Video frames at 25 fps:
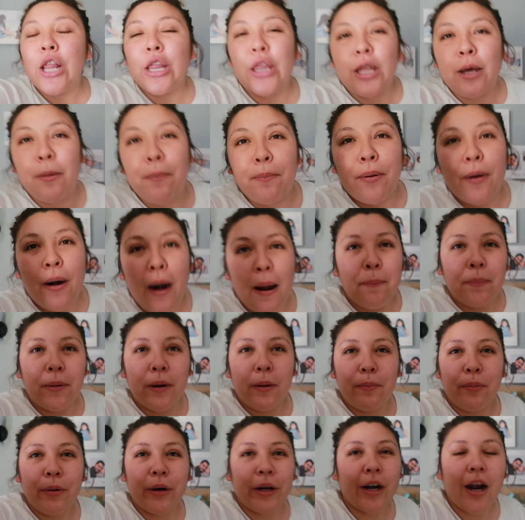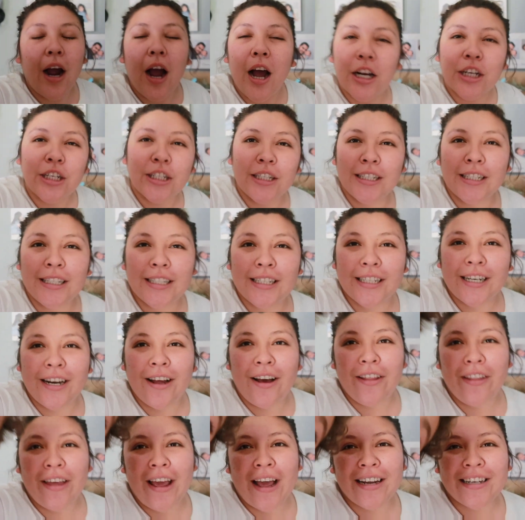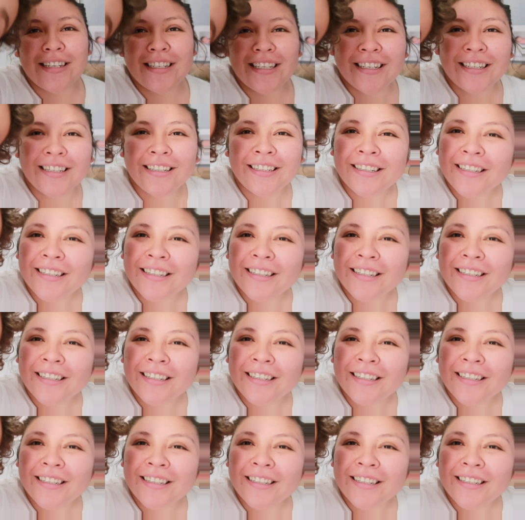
the proper precautions and all that